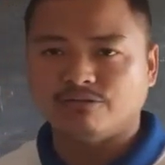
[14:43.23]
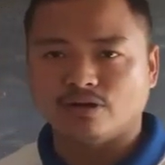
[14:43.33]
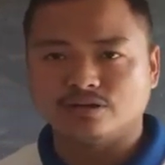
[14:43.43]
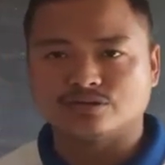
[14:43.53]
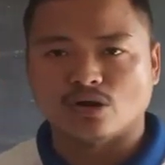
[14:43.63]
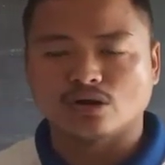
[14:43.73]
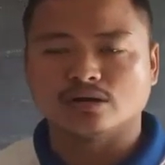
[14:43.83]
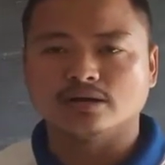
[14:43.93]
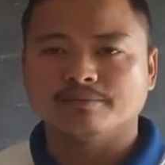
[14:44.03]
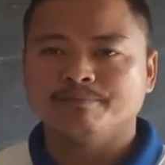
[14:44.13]
is
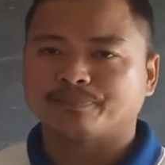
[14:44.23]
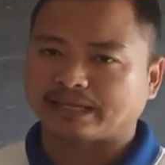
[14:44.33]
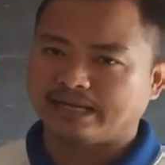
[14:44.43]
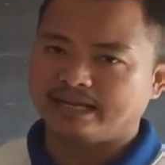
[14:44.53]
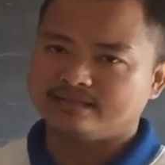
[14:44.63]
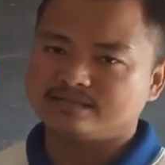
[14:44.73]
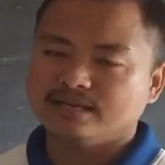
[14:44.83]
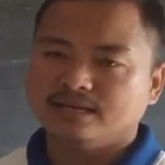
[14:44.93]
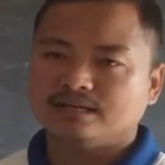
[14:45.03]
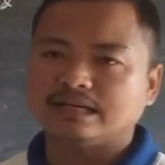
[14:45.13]
occurred, and hence
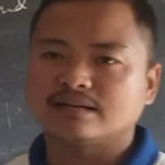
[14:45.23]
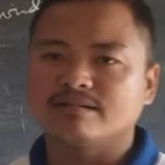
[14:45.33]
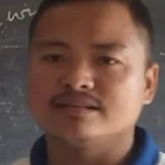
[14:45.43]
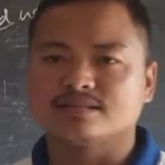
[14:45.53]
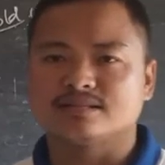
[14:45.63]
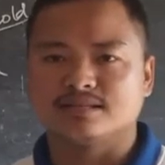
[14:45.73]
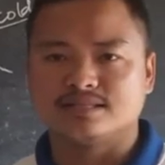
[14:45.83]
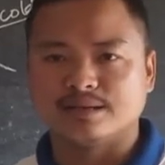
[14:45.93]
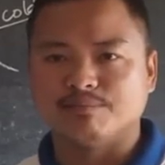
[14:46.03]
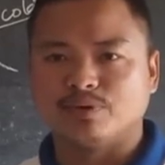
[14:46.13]
decreases the
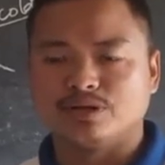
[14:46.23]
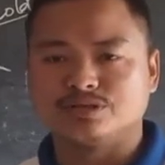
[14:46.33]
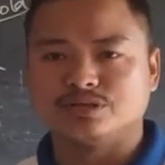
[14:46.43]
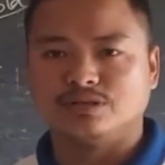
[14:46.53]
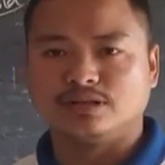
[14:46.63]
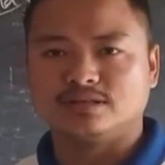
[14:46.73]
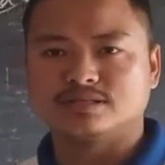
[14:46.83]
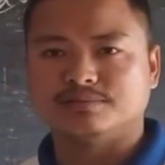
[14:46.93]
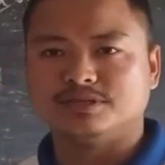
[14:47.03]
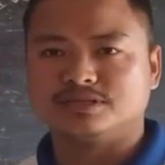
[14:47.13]
temperature during the
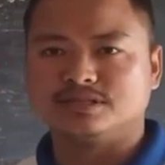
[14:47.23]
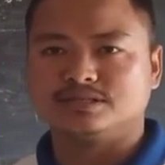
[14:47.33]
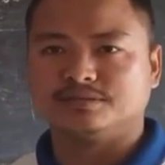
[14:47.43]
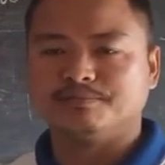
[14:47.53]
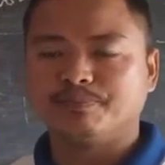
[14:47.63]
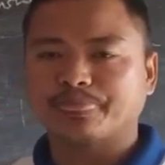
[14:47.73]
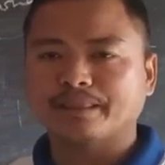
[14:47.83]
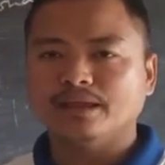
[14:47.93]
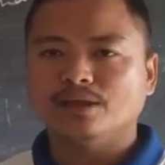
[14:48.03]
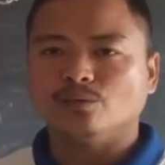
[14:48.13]
summer season.
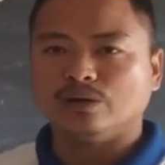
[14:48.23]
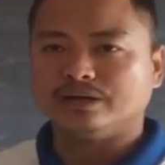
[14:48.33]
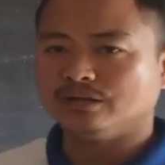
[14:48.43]
While during the